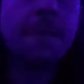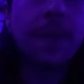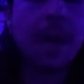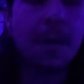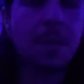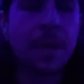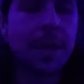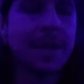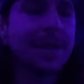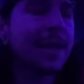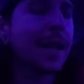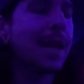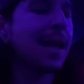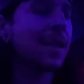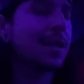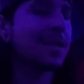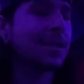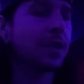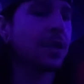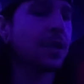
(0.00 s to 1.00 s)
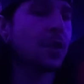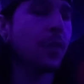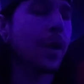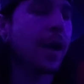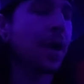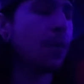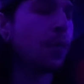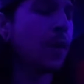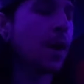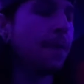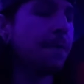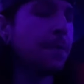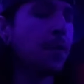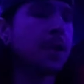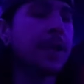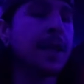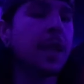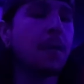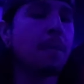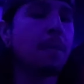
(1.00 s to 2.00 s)
and I'm going to say it in such a way where it
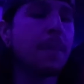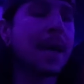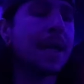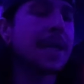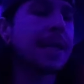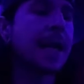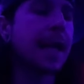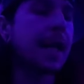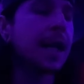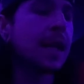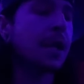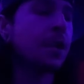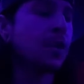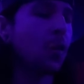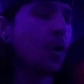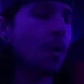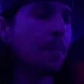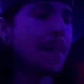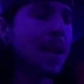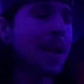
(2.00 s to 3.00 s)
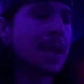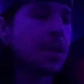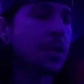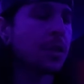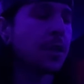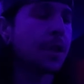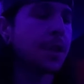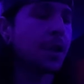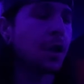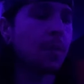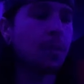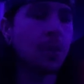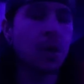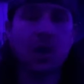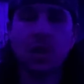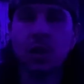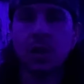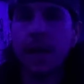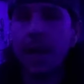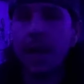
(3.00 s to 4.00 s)
feels like you're maintaining your mental and your
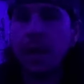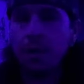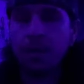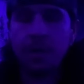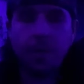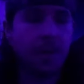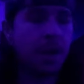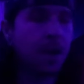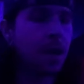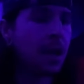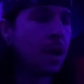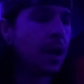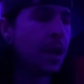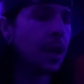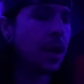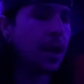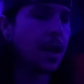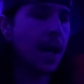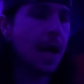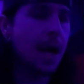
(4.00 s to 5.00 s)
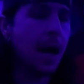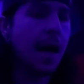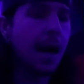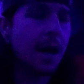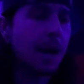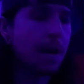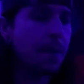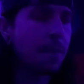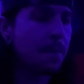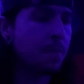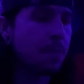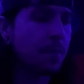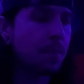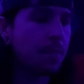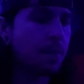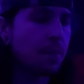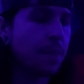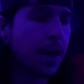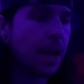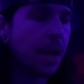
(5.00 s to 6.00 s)
emotional health. But
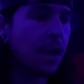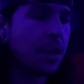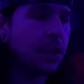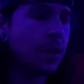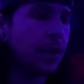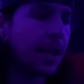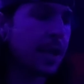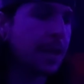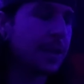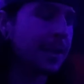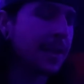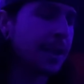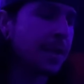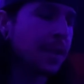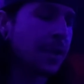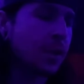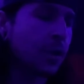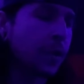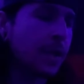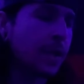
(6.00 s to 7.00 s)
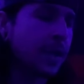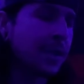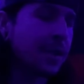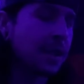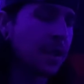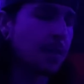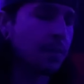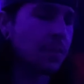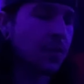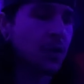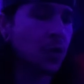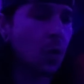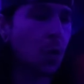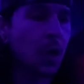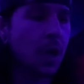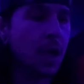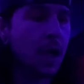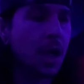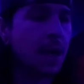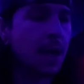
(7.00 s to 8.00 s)
I also kind of sense that there is some
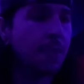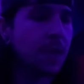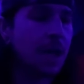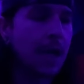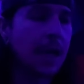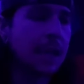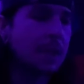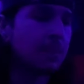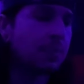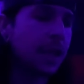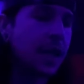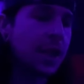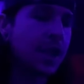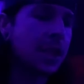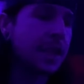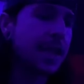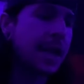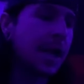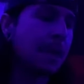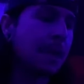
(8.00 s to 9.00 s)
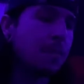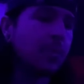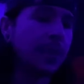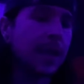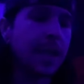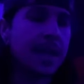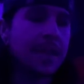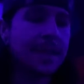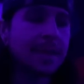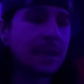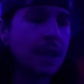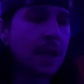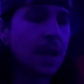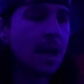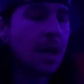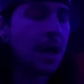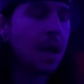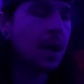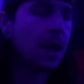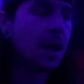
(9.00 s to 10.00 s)
sort of contemplation taking place
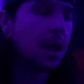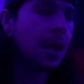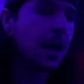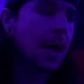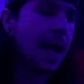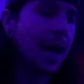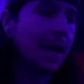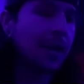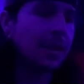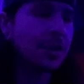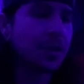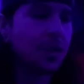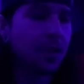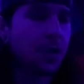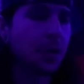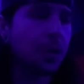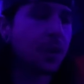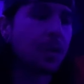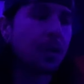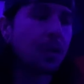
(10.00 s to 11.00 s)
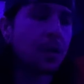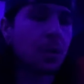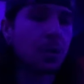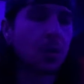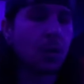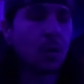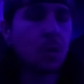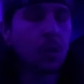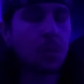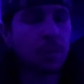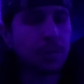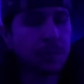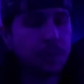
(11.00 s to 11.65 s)
as to